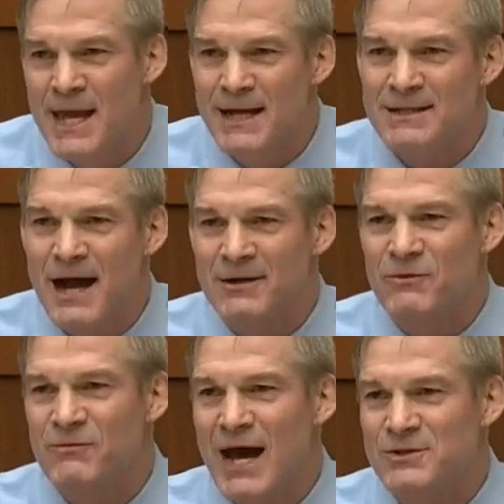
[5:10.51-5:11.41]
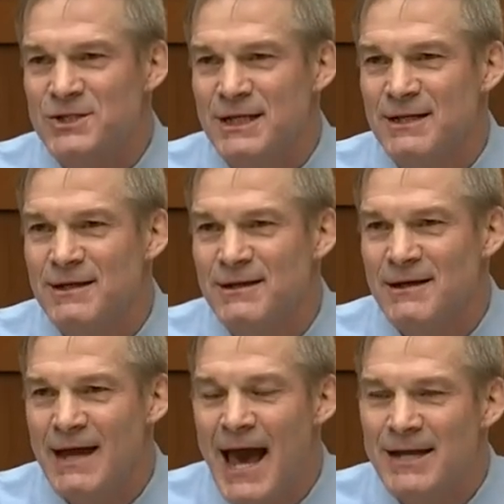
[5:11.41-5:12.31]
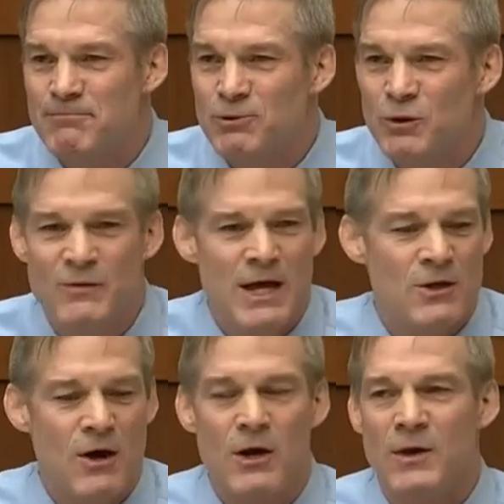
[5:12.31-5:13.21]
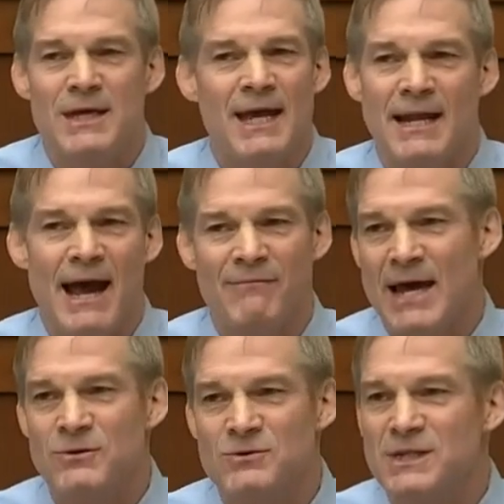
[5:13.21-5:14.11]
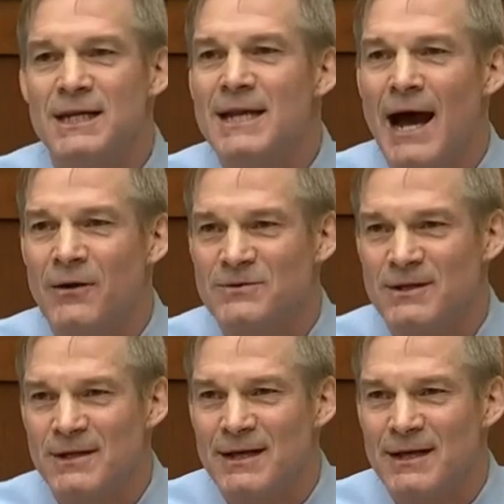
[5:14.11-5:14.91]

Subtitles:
And Dr. Fauci had to prove, no, he can't have that news getting out.